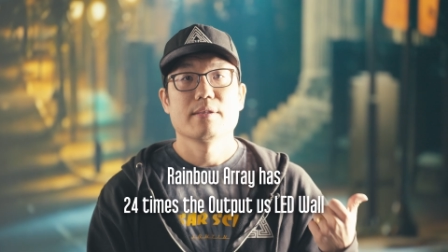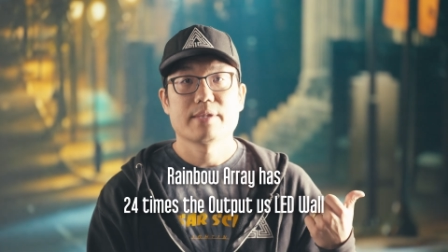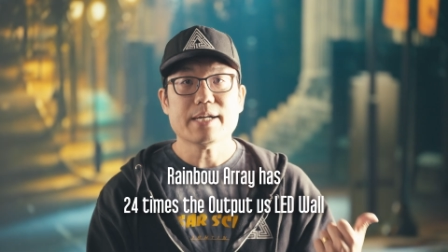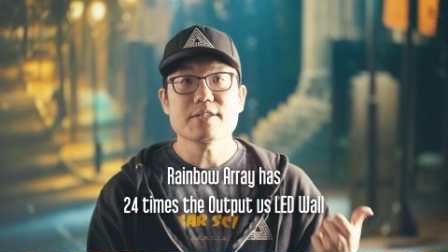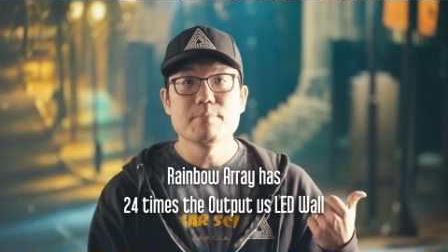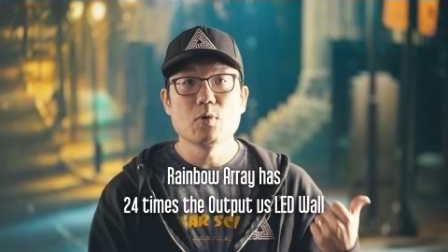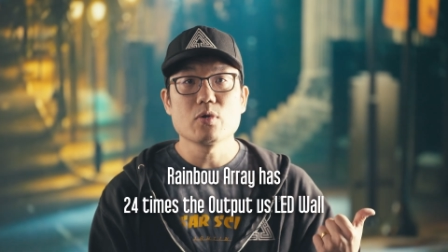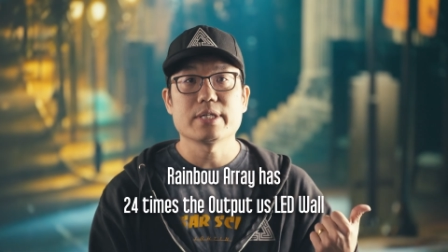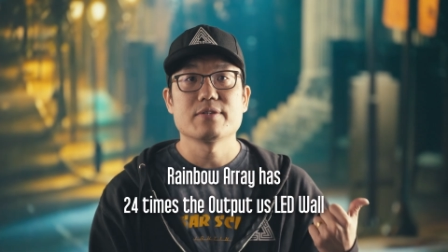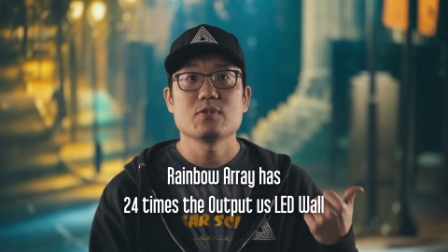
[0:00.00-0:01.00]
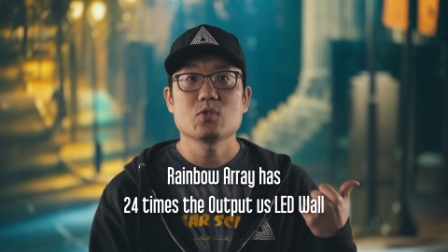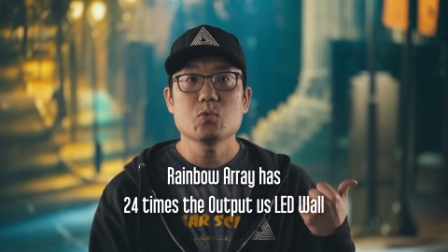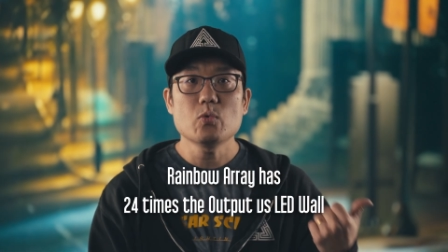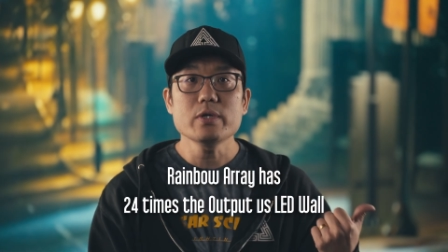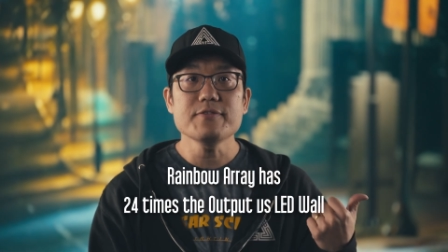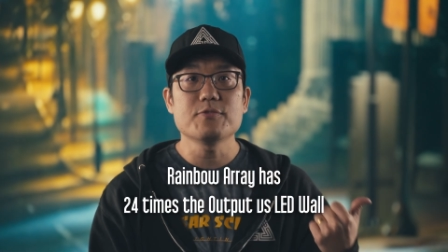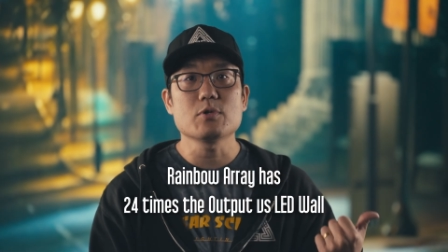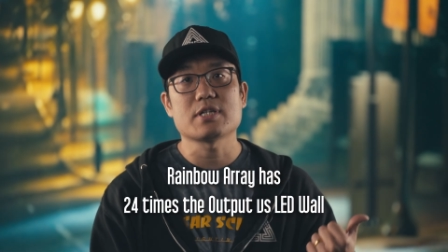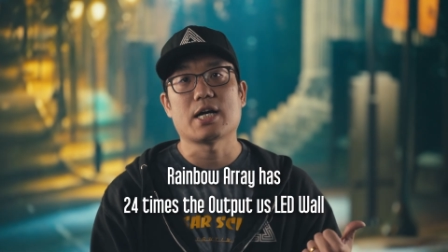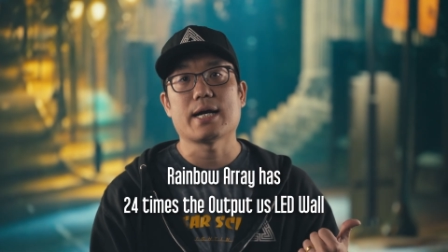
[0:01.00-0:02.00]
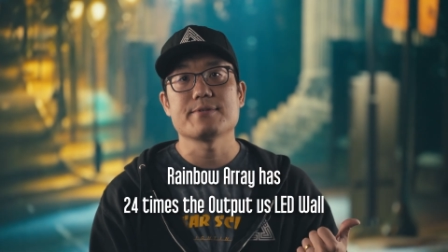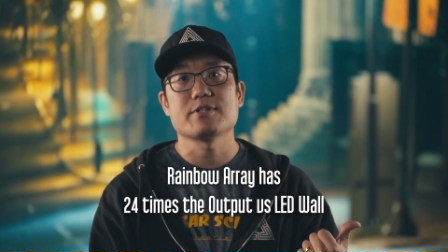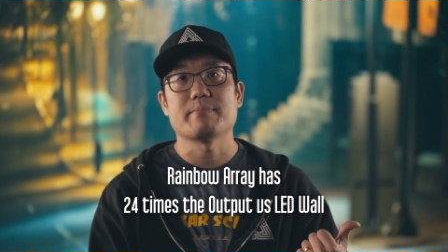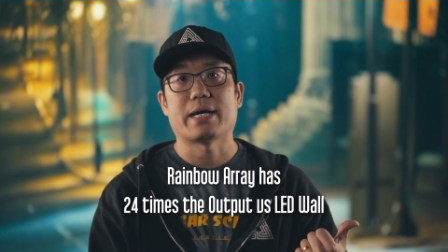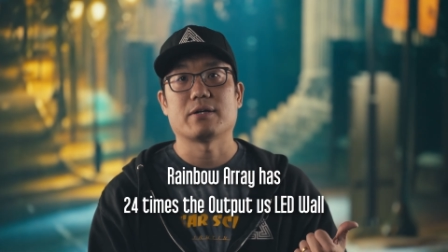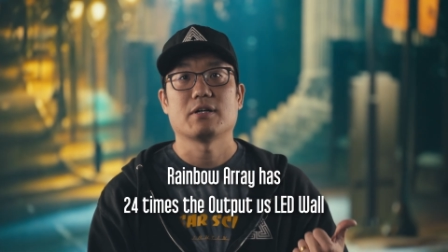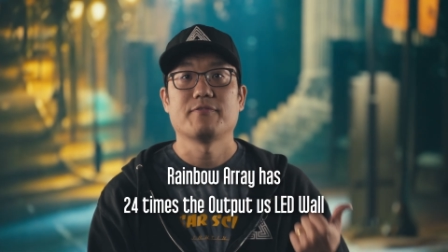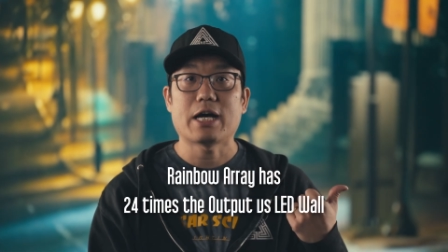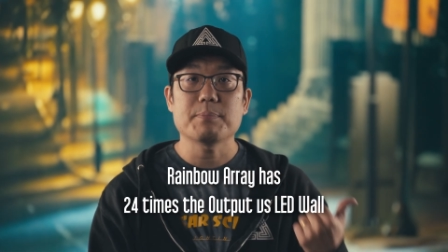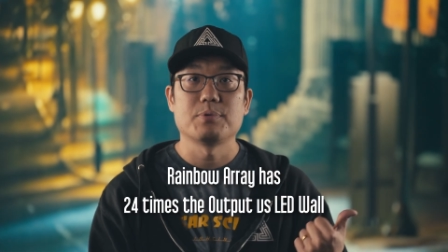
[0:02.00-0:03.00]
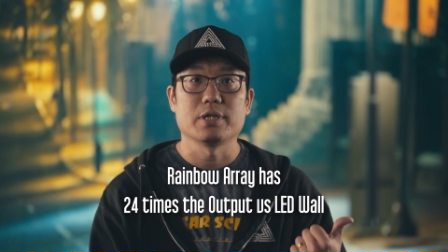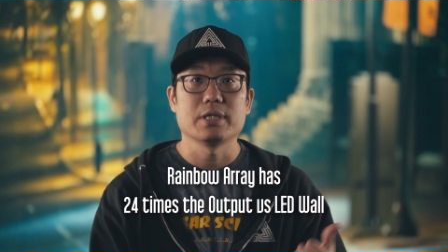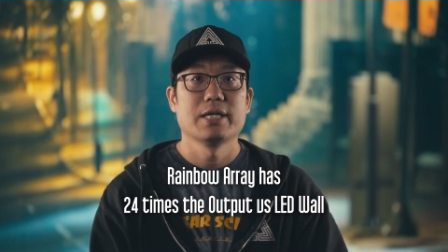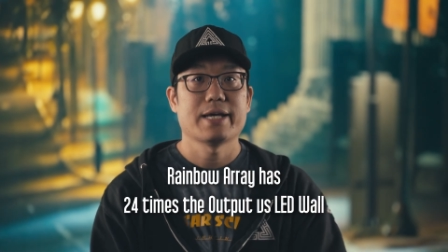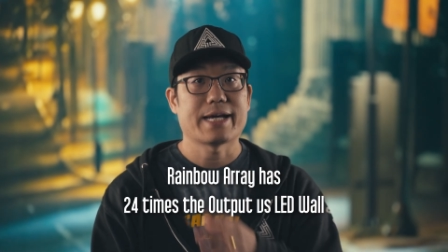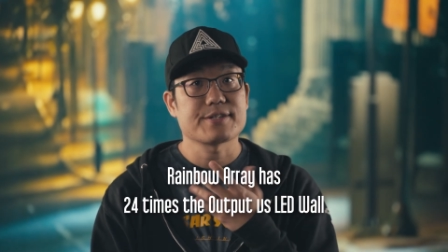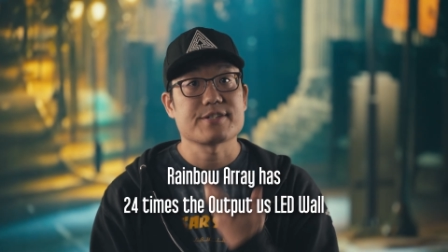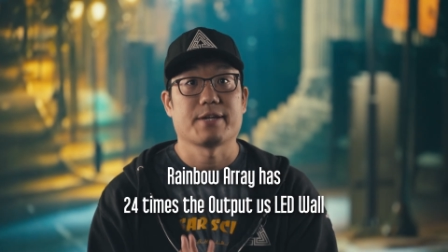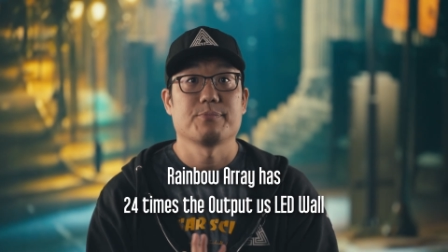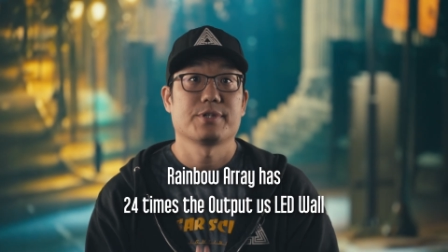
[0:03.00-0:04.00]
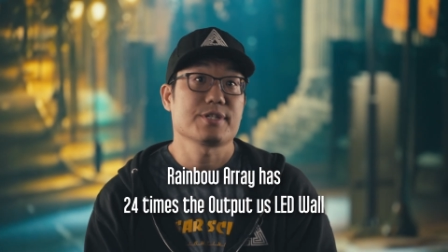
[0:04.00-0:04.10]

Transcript: That is more than 24 times the amount of output at the same